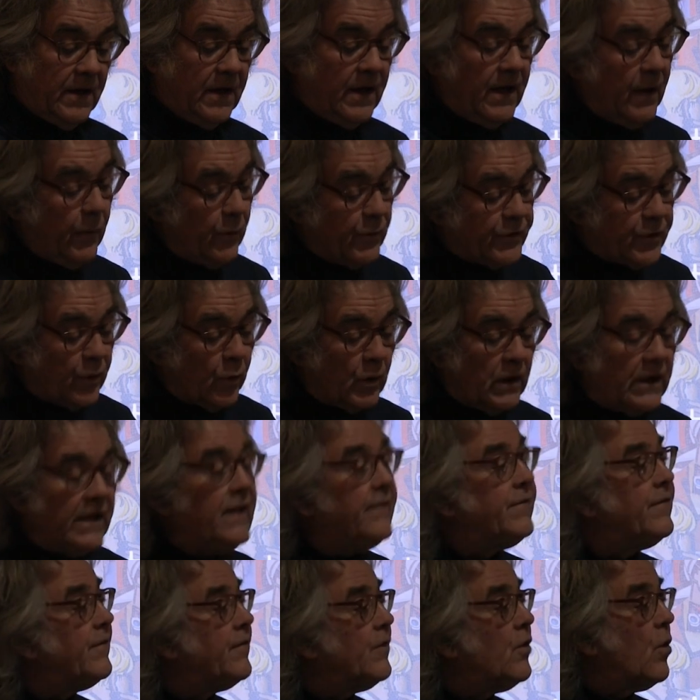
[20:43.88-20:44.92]
It was a
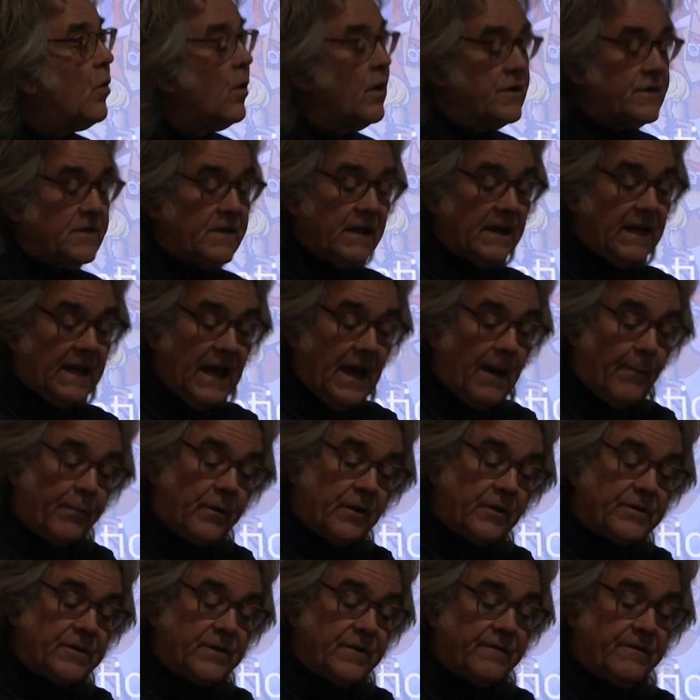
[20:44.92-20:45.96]
relief, of course, that
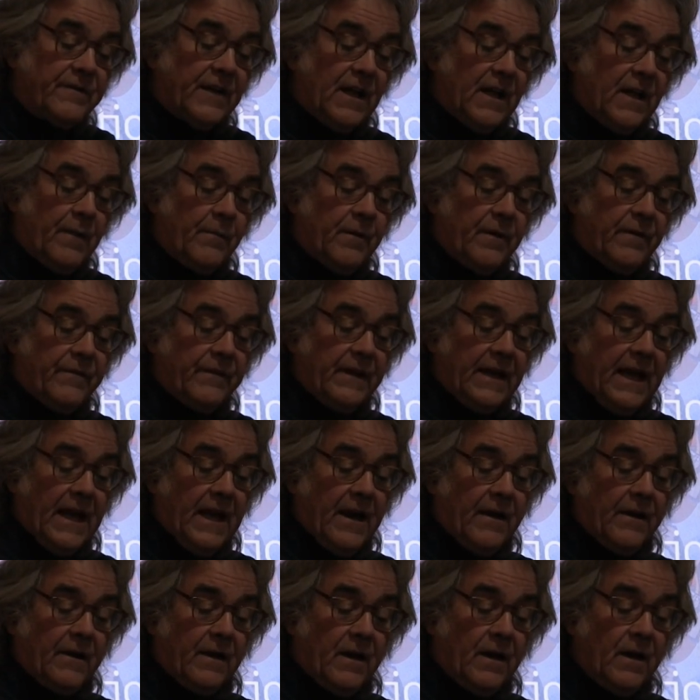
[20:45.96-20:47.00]
capitalist development of
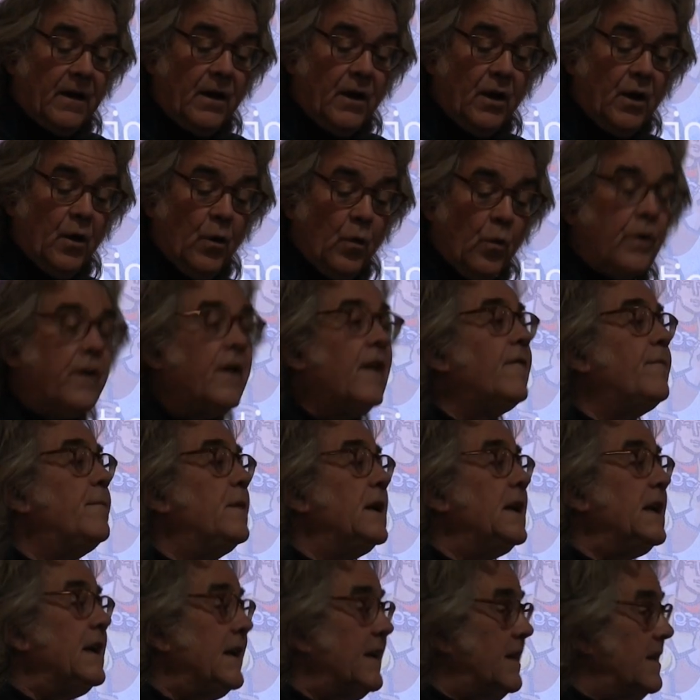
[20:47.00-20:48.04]
Canada would have
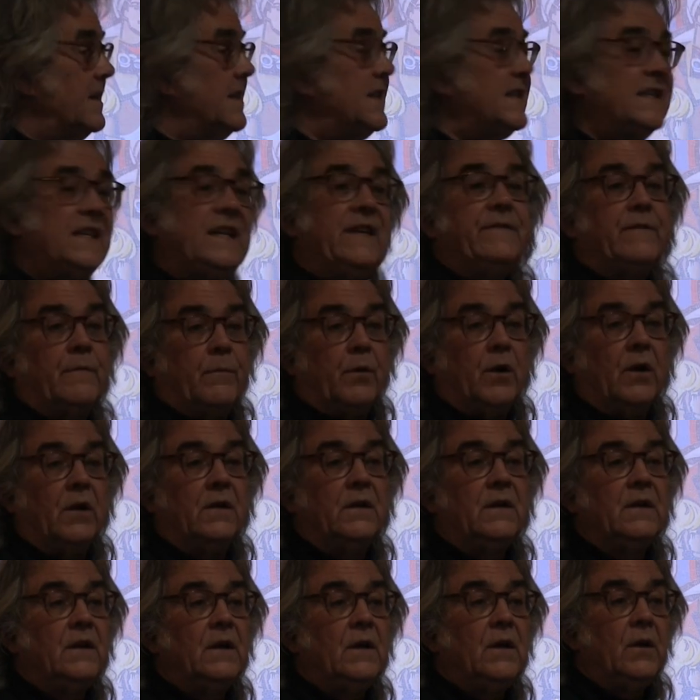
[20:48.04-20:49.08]
been
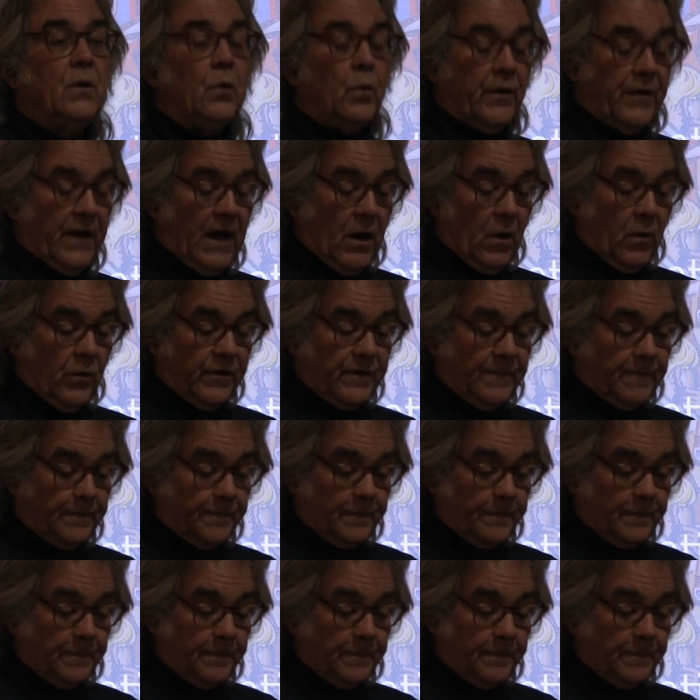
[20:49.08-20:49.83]
inconceivable without.